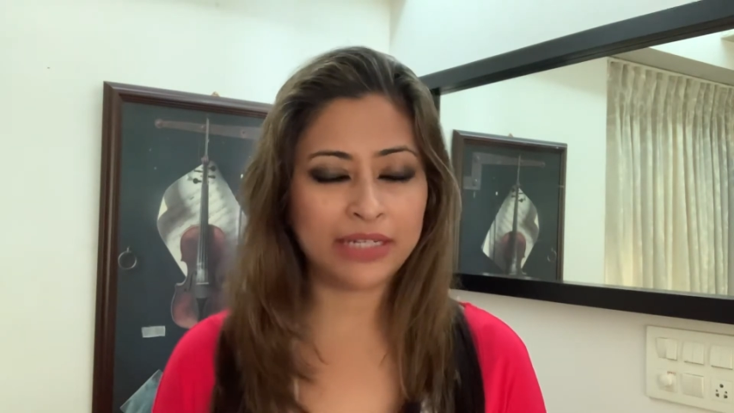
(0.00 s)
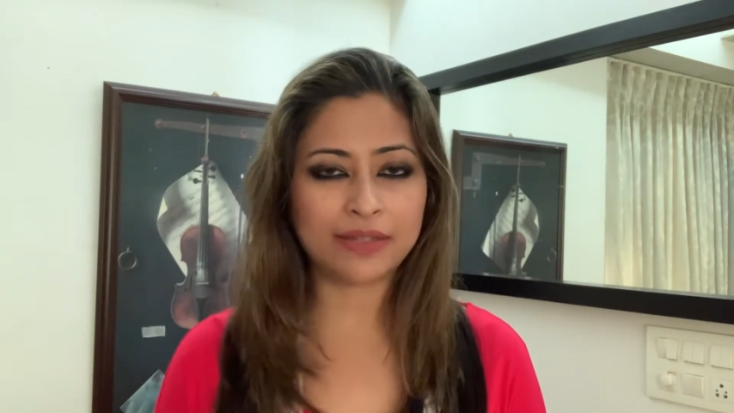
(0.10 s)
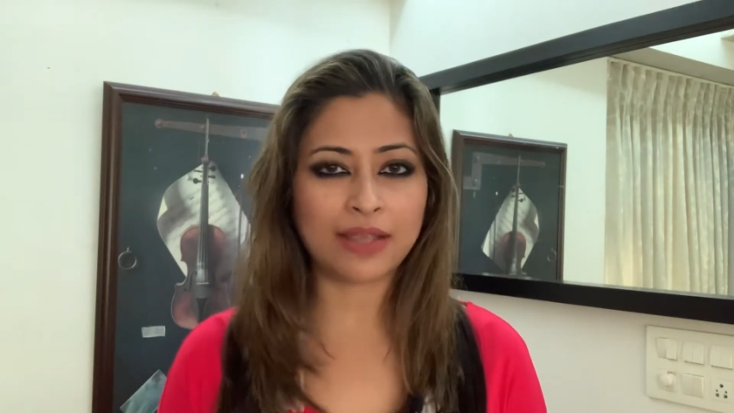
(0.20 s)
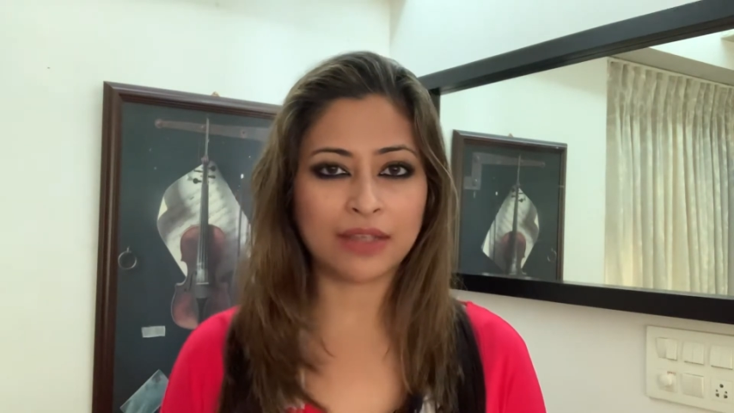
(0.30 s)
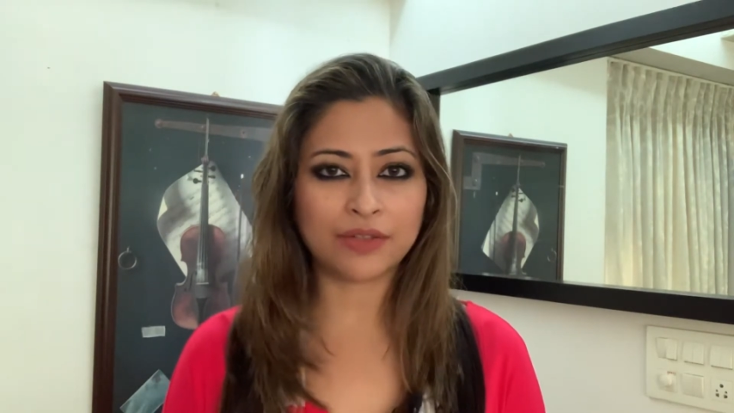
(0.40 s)

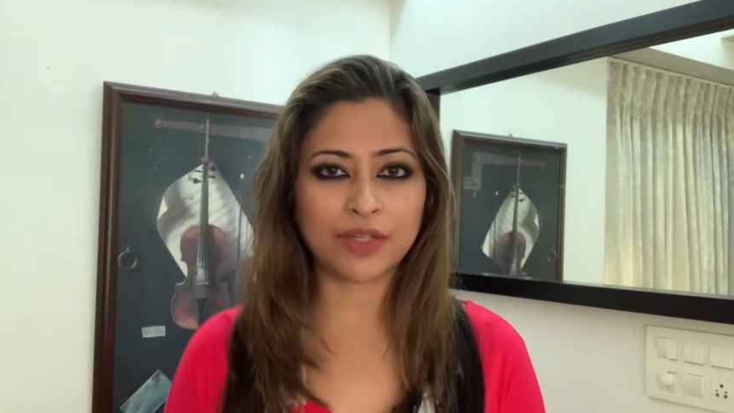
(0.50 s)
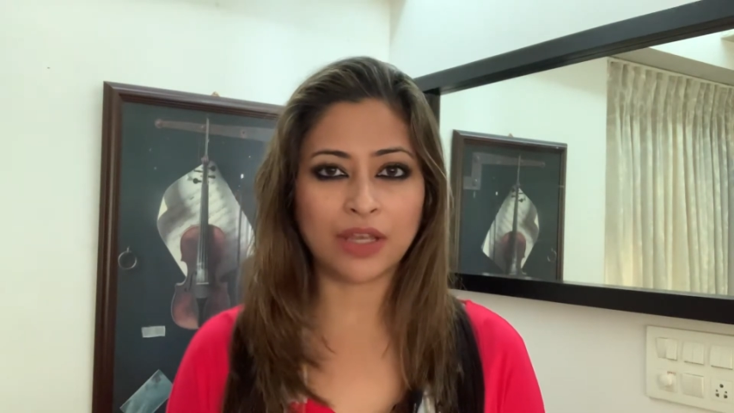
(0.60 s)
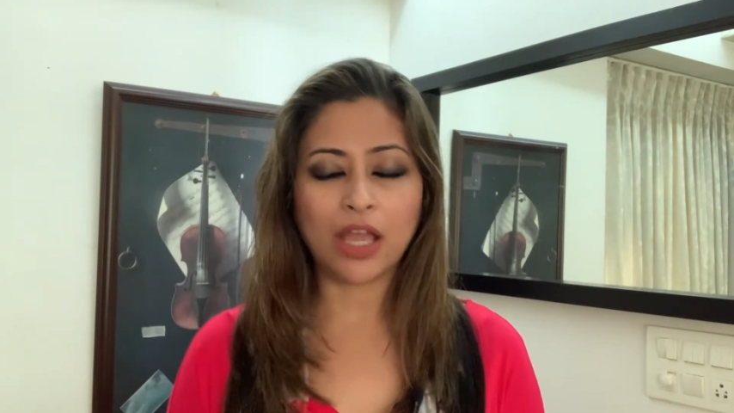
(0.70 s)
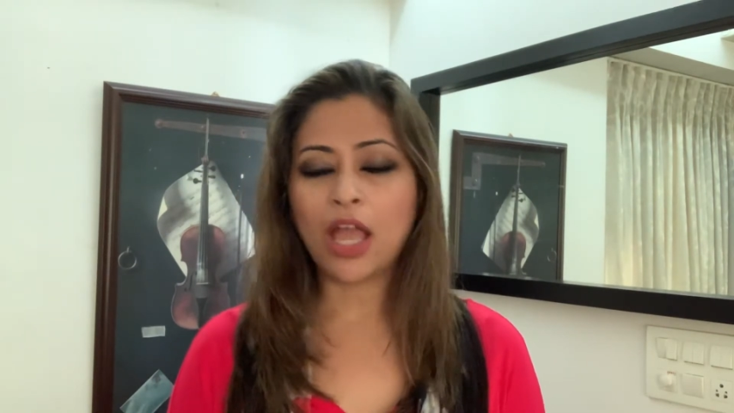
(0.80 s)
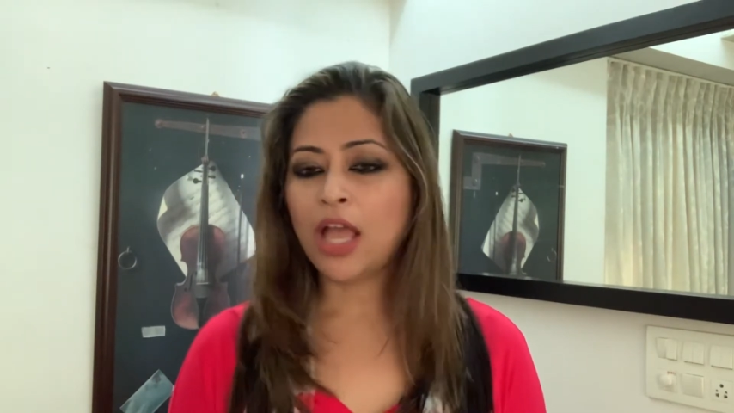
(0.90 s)

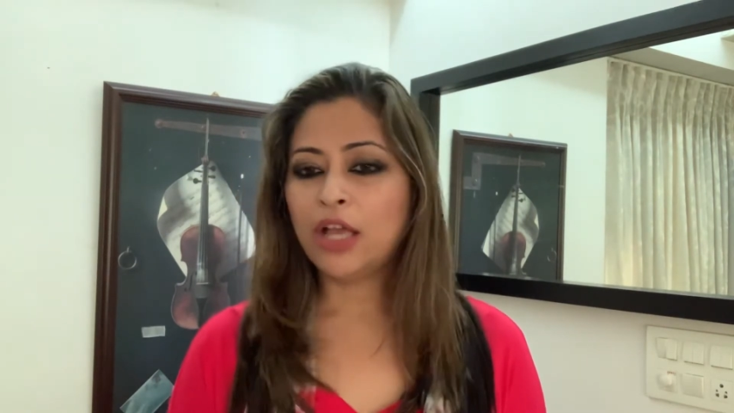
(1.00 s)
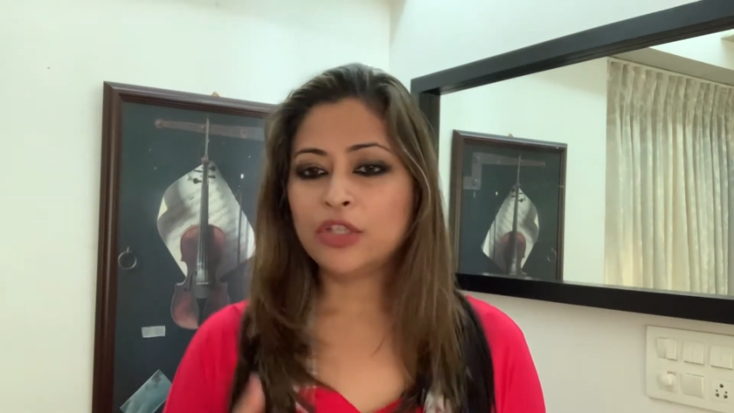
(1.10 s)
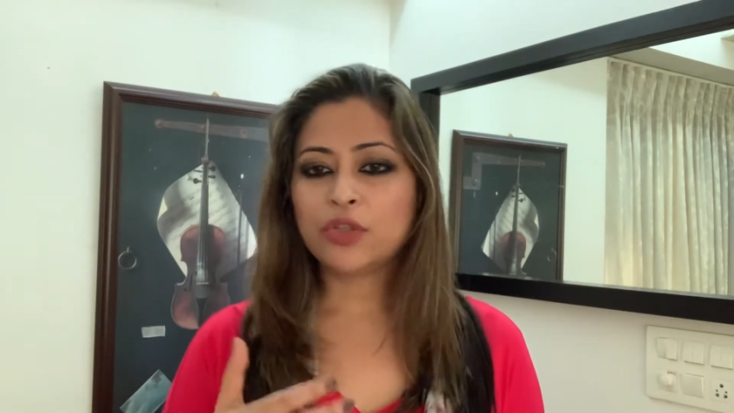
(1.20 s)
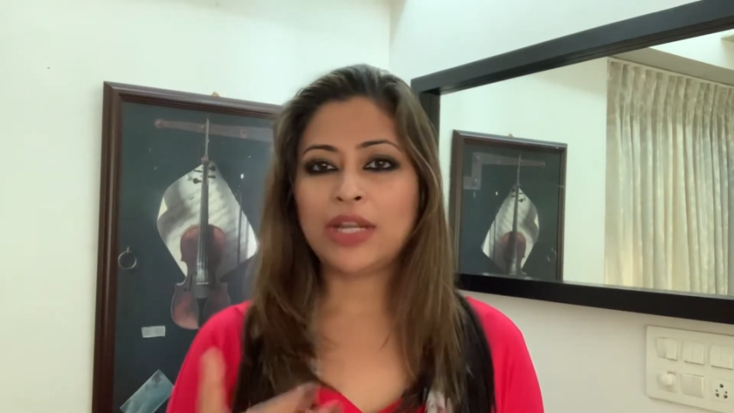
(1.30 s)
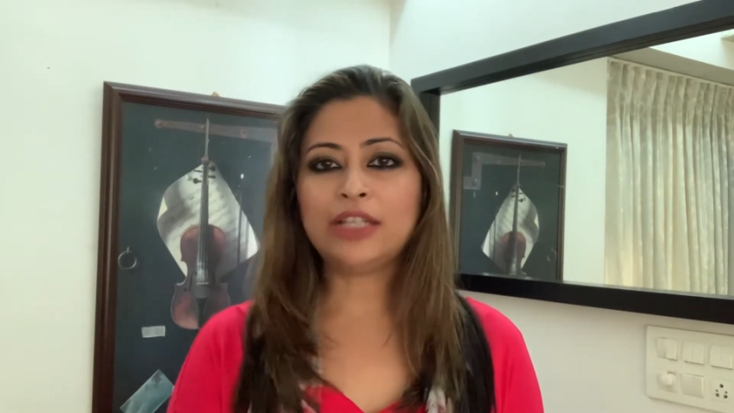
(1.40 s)
disaster?
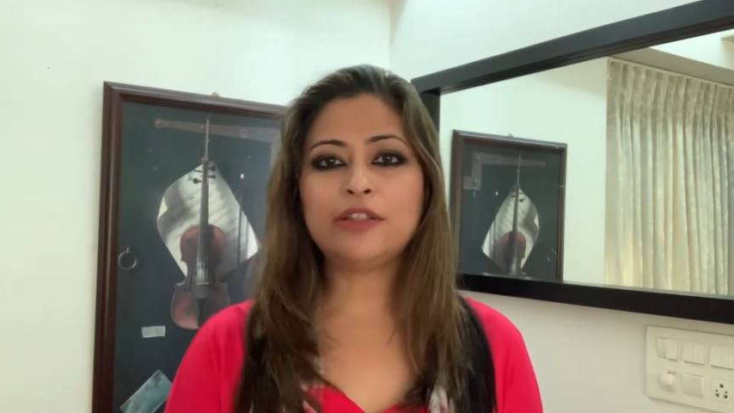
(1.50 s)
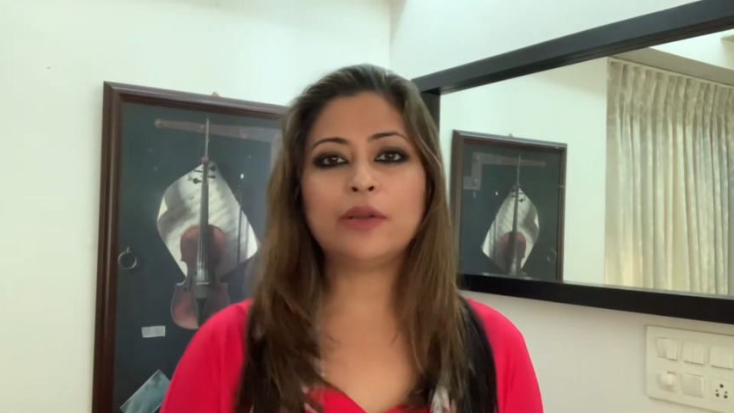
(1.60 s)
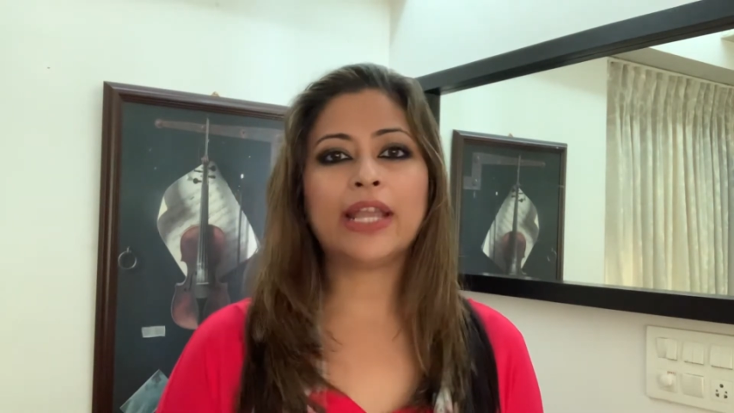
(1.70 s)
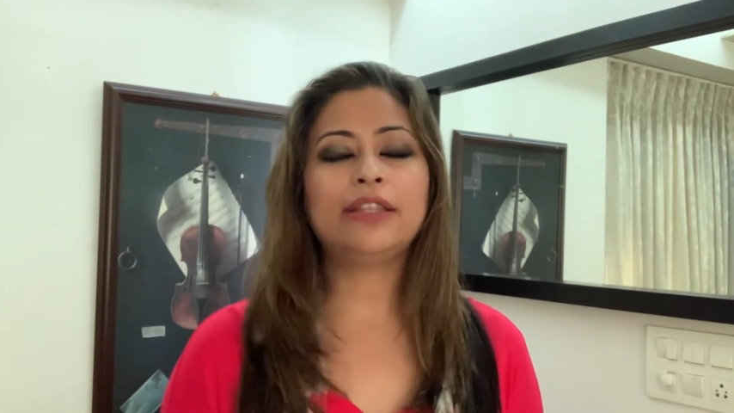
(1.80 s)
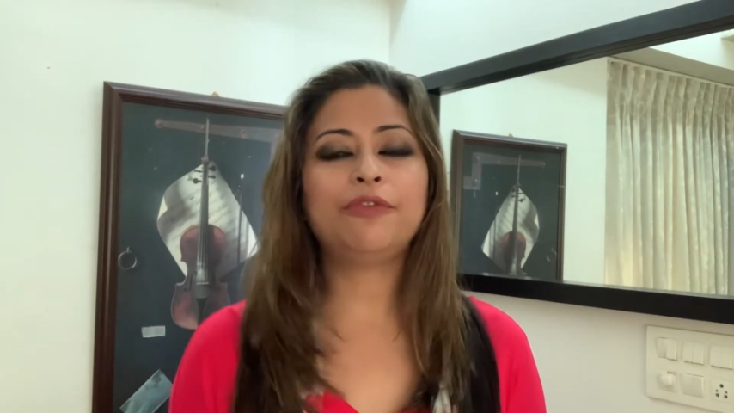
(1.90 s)
So let's
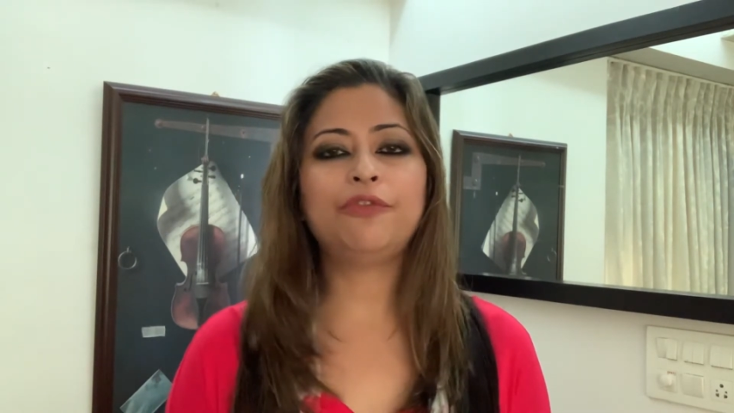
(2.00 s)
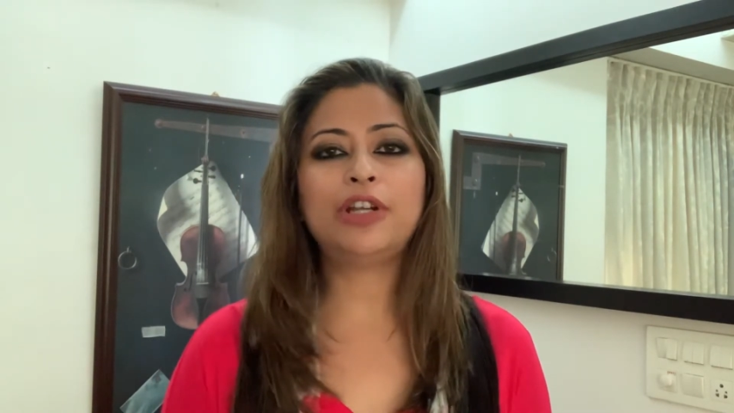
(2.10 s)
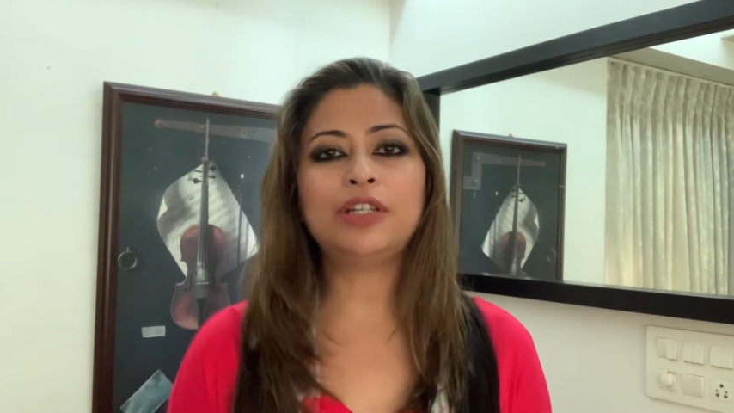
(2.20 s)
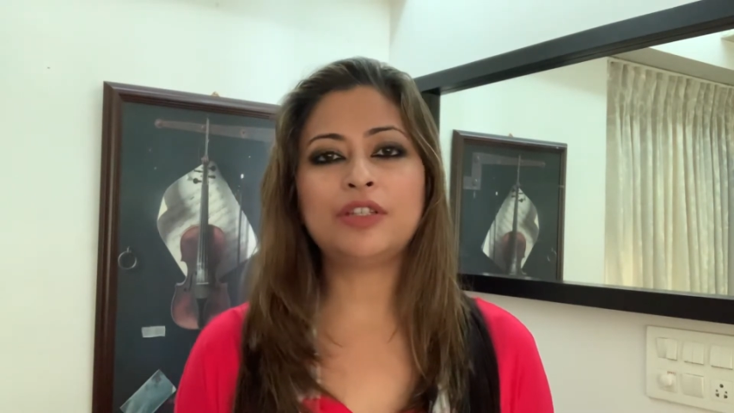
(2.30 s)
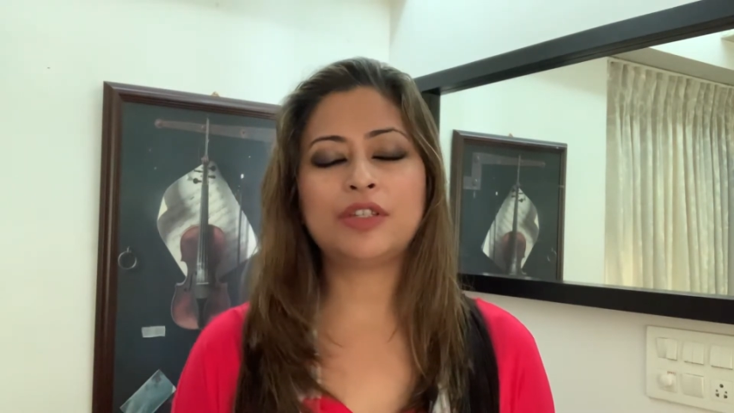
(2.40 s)
look at the
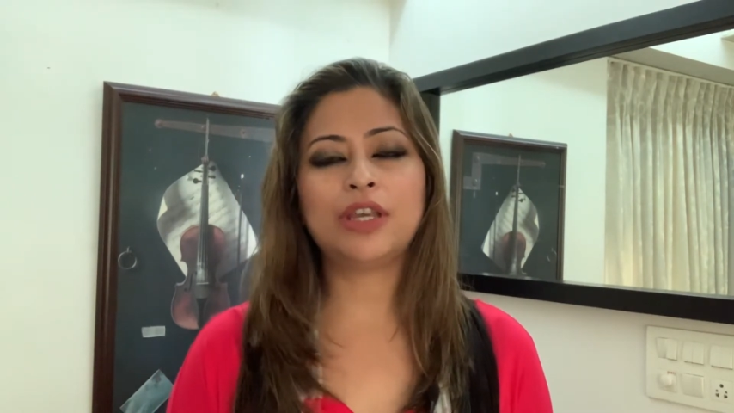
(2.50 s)
first